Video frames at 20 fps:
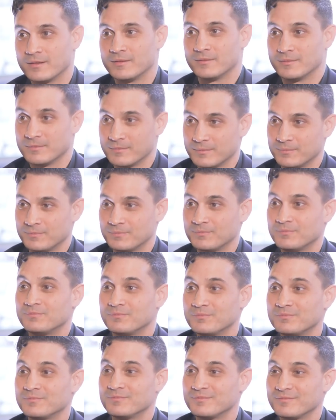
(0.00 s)
who uh,
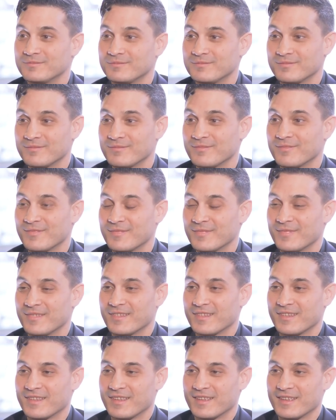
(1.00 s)
recruited me. So uh,
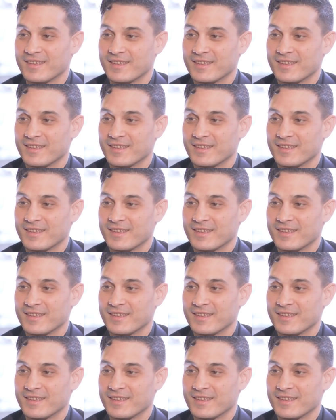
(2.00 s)
after